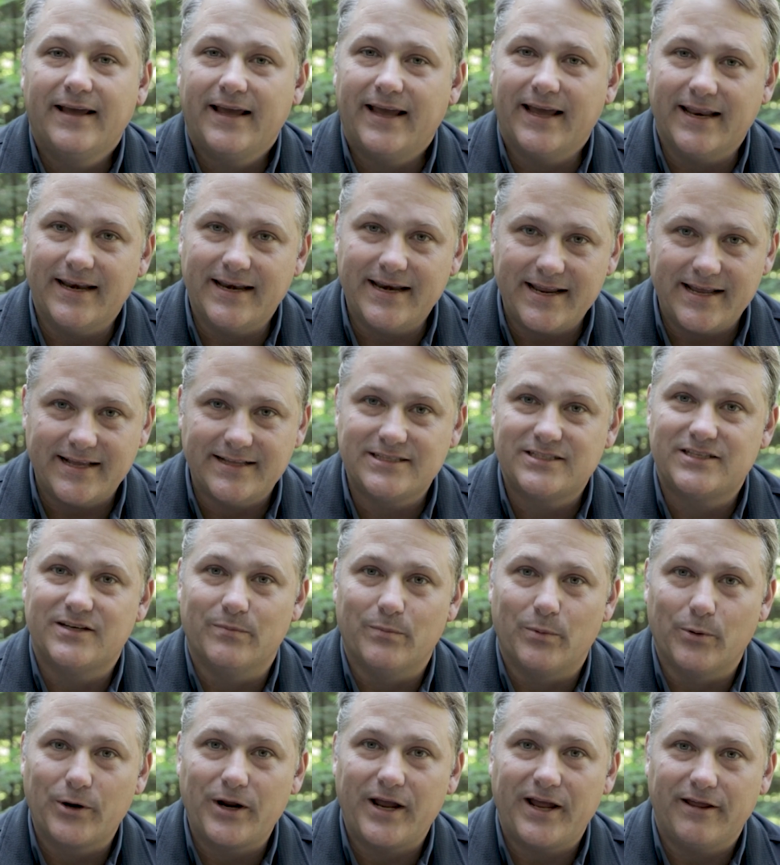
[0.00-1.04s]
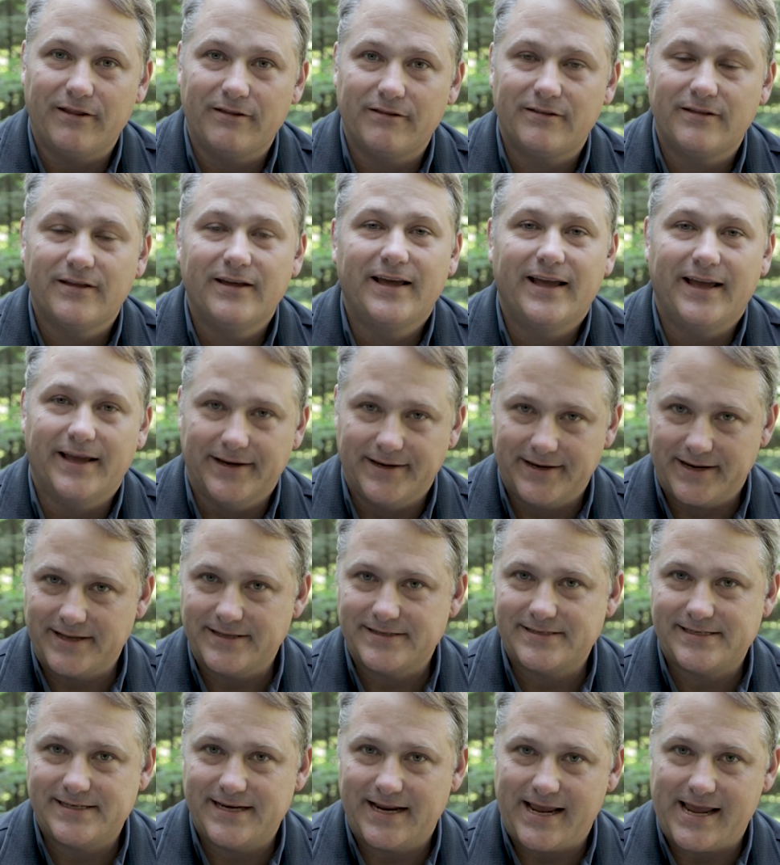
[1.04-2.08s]
It needs to breathe, it
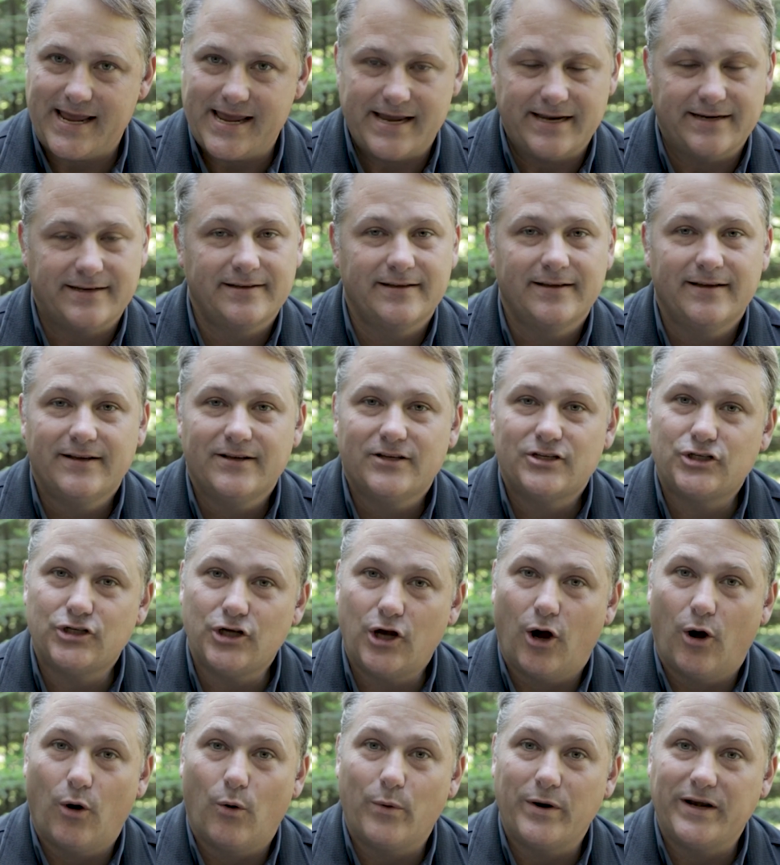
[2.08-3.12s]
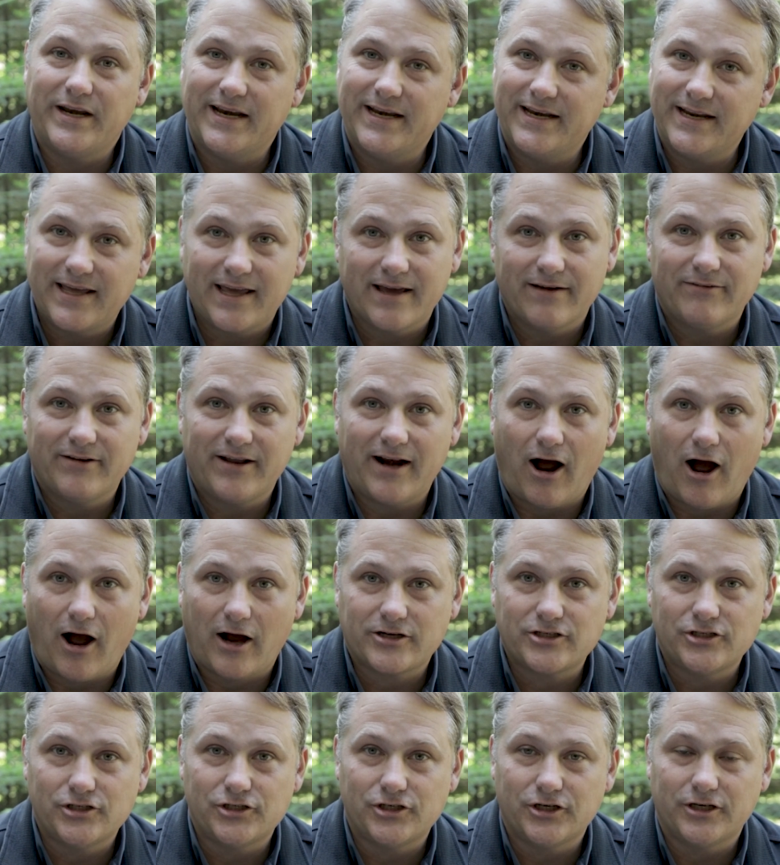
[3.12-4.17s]
needs to eat. So we need to give it
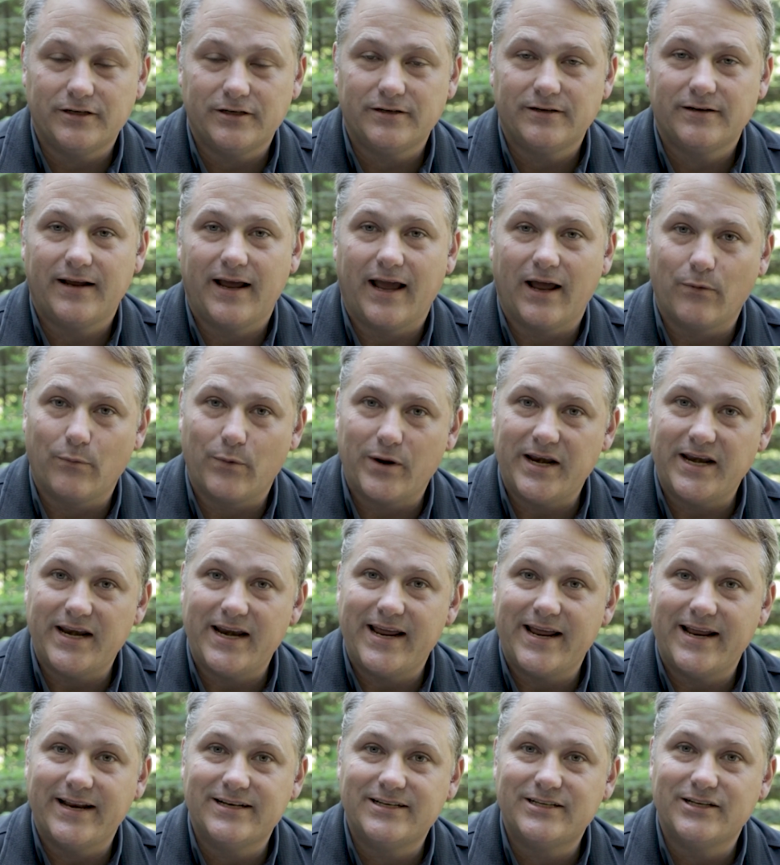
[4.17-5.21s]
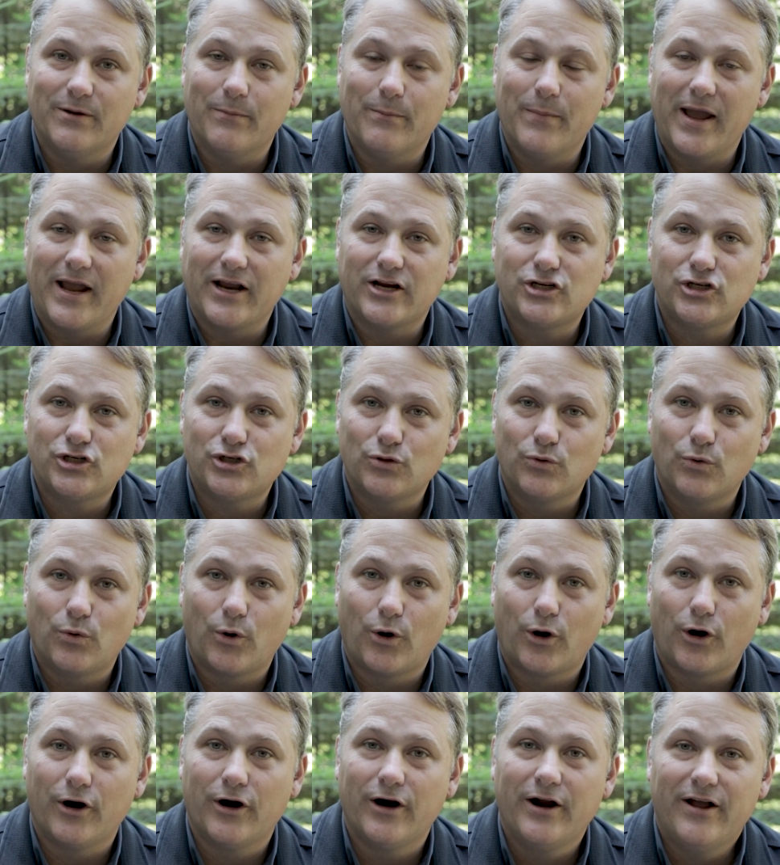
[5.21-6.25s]
oxygen and we need to make
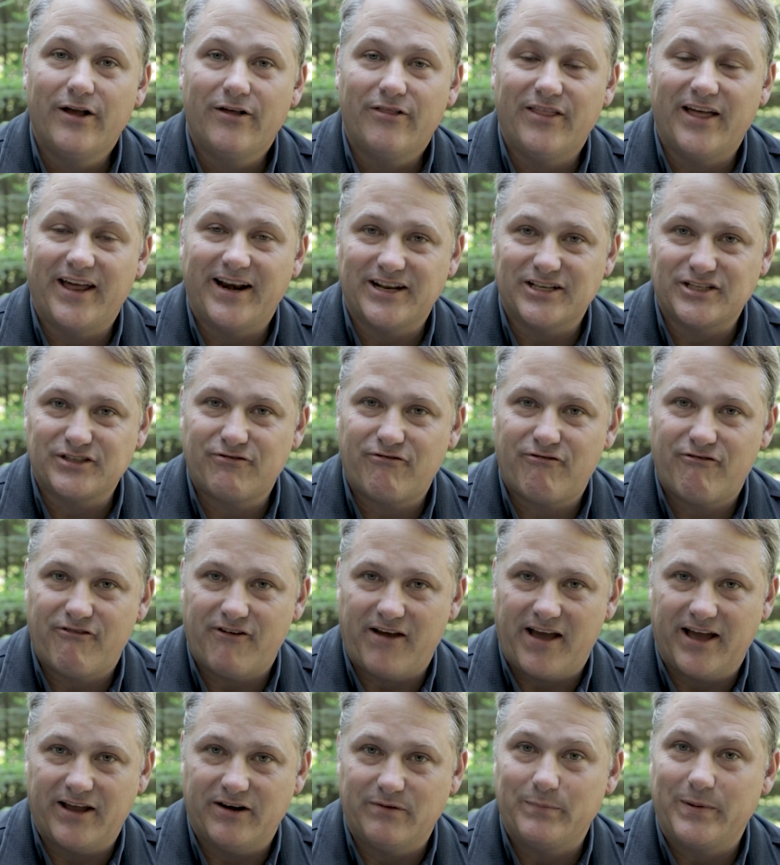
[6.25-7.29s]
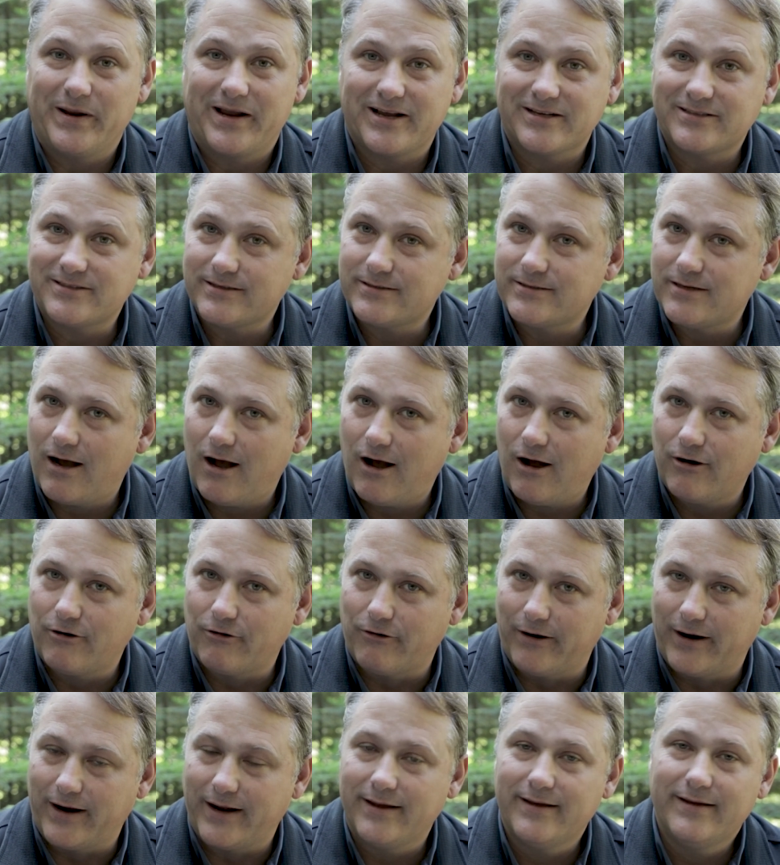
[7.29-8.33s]
sure that it's fed because it's
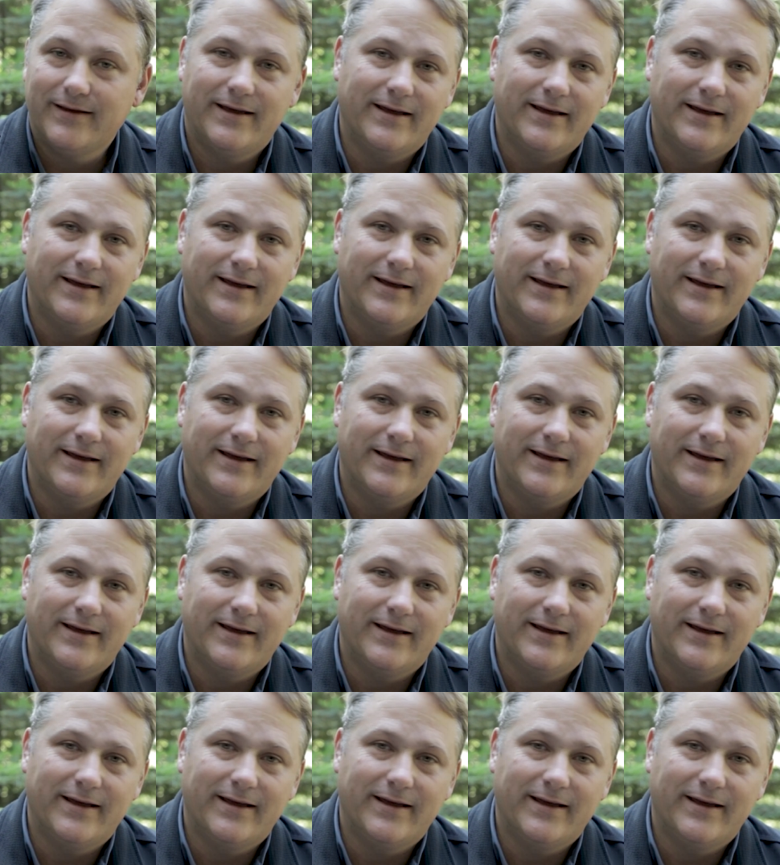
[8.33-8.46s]
hungry.